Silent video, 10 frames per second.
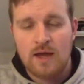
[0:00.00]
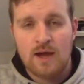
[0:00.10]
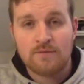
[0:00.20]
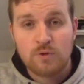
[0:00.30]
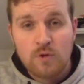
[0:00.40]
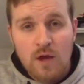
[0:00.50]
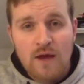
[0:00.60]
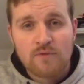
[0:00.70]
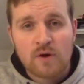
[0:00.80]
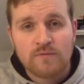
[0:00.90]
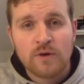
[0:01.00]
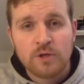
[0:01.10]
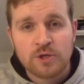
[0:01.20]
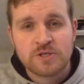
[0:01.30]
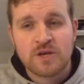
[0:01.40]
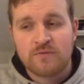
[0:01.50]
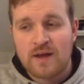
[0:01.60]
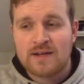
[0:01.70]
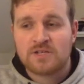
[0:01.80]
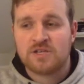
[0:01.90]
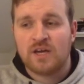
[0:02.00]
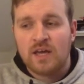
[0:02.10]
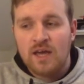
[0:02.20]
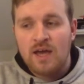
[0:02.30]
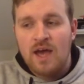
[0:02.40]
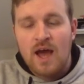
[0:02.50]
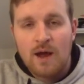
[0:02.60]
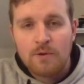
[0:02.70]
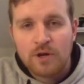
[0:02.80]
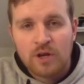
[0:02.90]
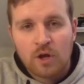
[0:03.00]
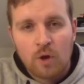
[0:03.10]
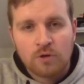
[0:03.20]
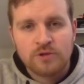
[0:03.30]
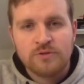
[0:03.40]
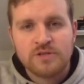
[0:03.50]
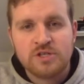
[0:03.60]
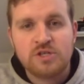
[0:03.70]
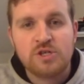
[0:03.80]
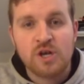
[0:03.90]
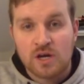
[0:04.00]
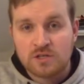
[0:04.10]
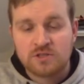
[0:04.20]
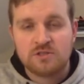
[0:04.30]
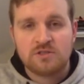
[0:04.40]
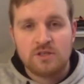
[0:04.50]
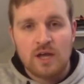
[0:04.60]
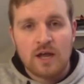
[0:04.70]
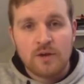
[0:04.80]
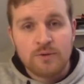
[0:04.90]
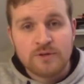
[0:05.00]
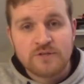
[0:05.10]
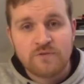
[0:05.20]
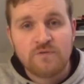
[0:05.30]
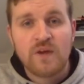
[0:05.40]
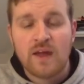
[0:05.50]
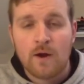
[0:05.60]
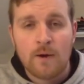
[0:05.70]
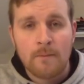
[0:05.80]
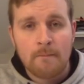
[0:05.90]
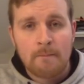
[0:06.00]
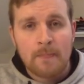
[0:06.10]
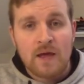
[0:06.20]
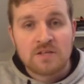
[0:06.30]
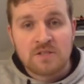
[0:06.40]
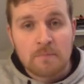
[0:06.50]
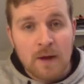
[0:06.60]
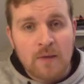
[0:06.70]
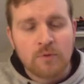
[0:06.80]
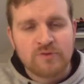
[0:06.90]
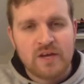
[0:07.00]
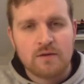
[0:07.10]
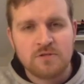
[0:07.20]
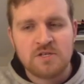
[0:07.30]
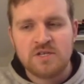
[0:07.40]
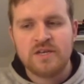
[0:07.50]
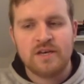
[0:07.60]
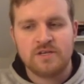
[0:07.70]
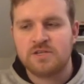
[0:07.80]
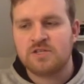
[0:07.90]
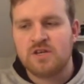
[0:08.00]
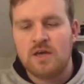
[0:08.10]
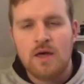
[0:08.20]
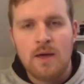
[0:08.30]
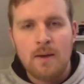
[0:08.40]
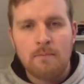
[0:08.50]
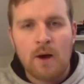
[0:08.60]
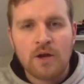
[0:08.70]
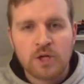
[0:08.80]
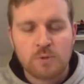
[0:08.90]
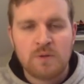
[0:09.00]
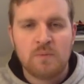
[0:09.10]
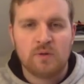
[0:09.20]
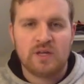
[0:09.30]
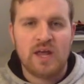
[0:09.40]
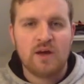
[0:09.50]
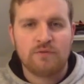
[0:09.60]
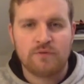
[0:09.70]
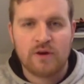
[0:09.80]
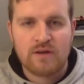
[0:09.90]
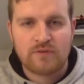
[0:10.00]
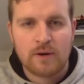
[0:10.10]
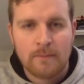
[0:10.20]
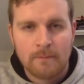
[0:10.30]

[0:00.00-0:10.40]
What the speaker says: Have you ever found yourself asking, how can a God who is just and who is fair, as the Bible tells us he is, punish people in hell forever?